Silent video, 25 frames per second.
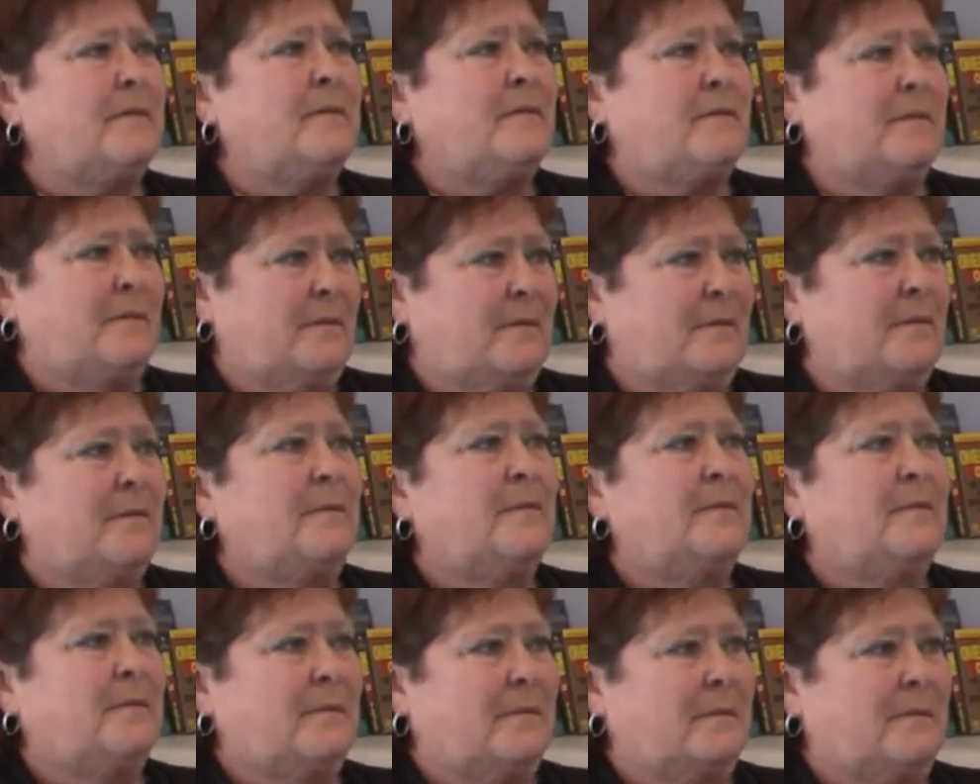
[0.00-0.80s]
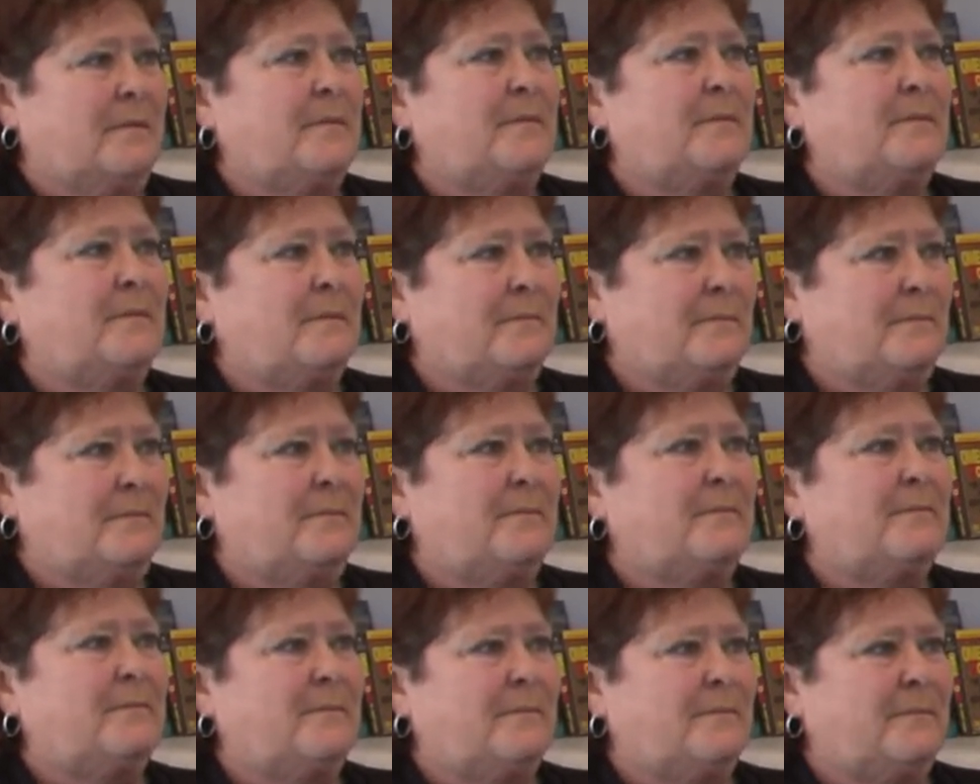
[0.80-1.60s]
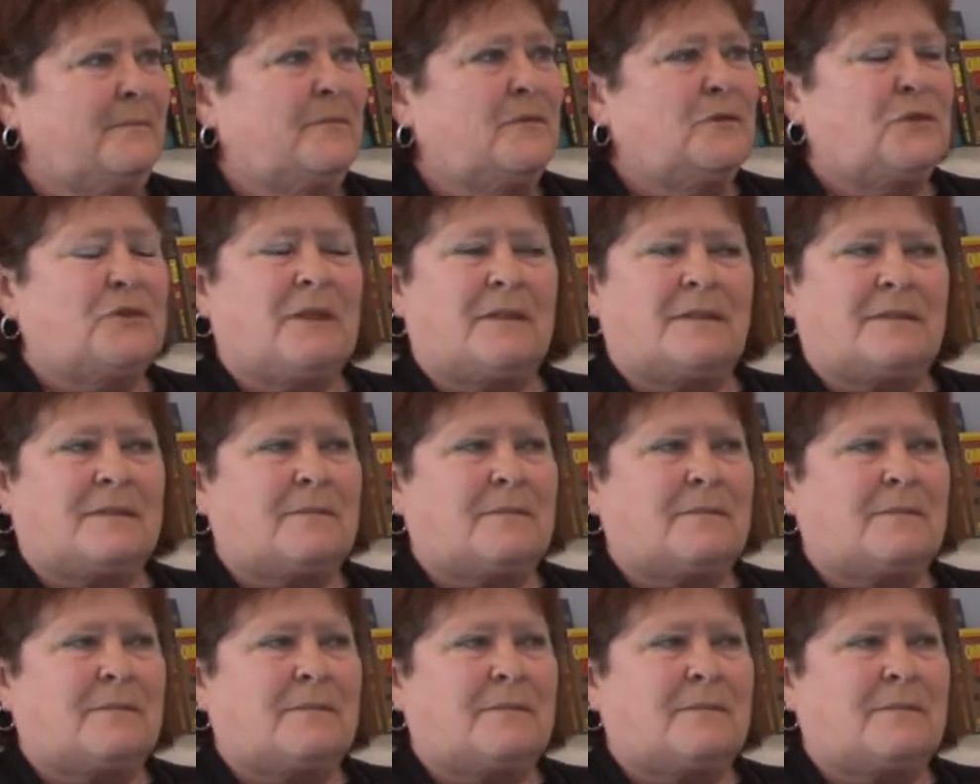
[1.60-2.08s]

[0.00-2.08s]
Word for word: Yeah, but she got you straightened she out.